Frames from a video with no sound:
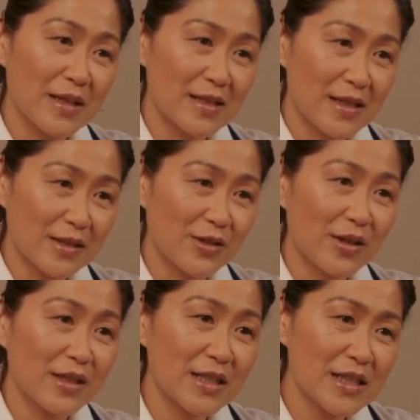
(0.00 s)
resistant
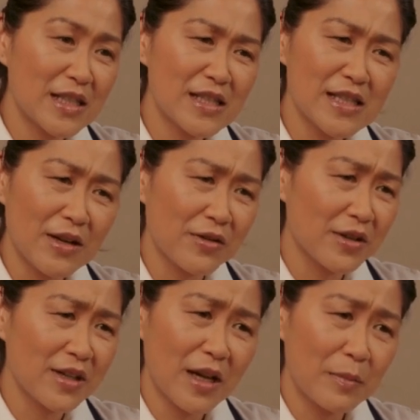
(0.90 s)
starch itself
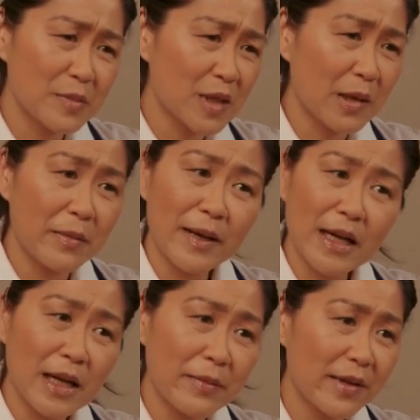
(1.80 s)
is
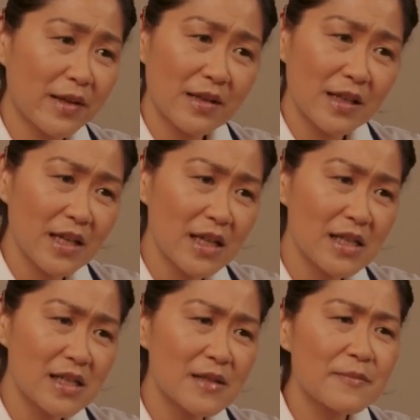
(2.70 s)
that it
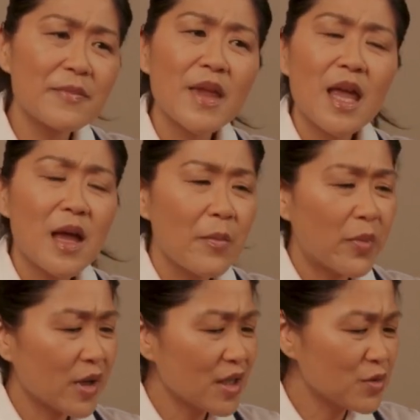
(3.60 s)
makes your body
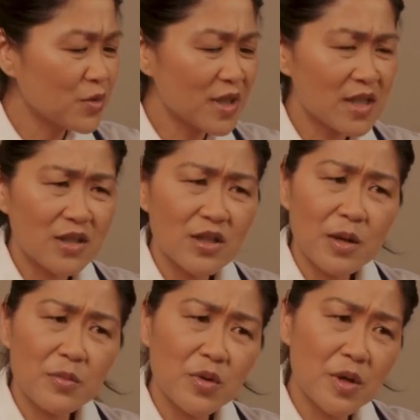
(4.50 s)
more sensitive
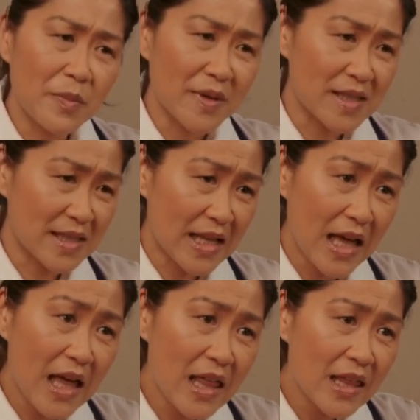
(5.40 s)
to insulin
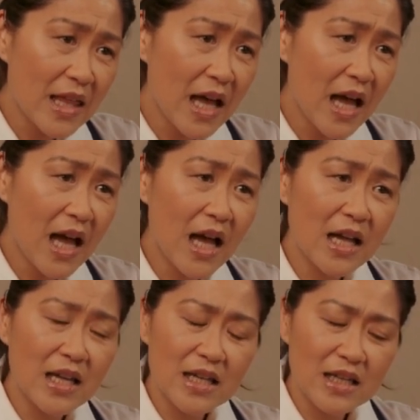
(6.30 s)
over time.
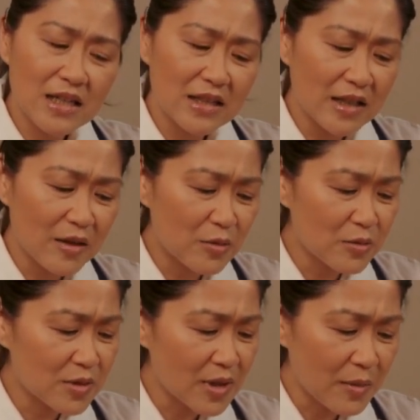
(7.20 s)

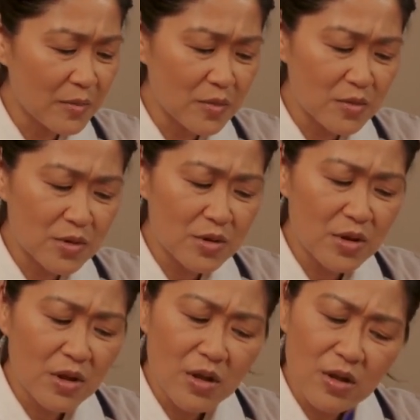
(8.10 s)
That
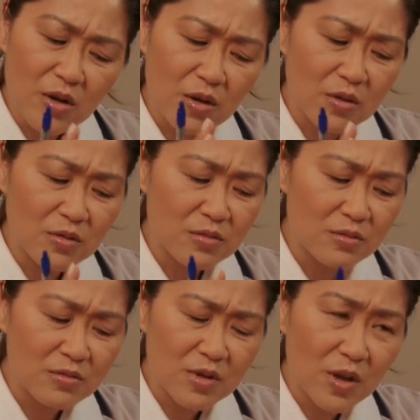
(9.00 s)
means that
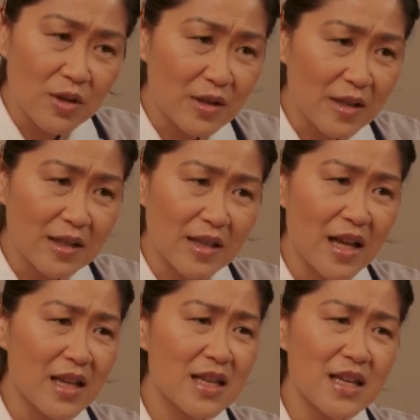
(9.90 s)
when you
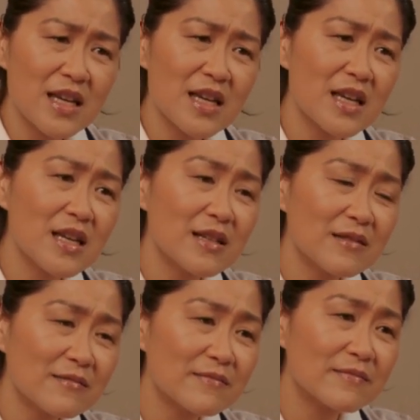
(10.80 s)
eat,
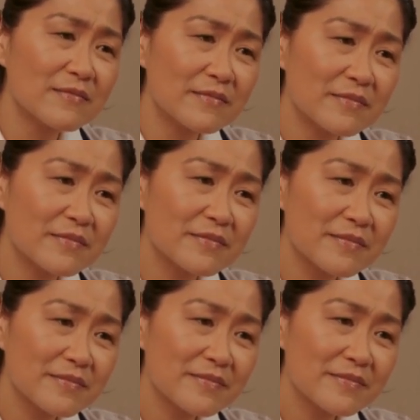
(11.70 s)
your blood sugar
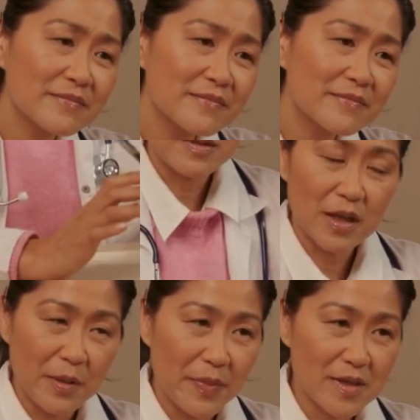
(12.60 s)
won't go up as
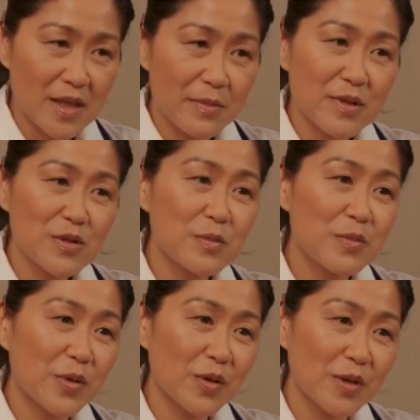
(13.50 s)
much as it would
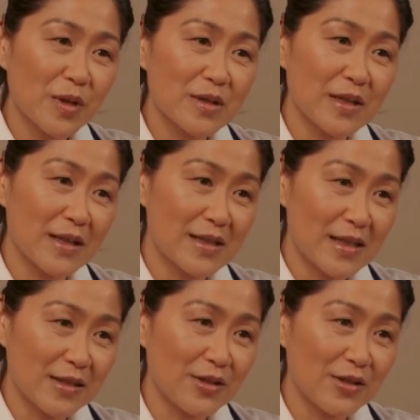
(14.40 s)
have before.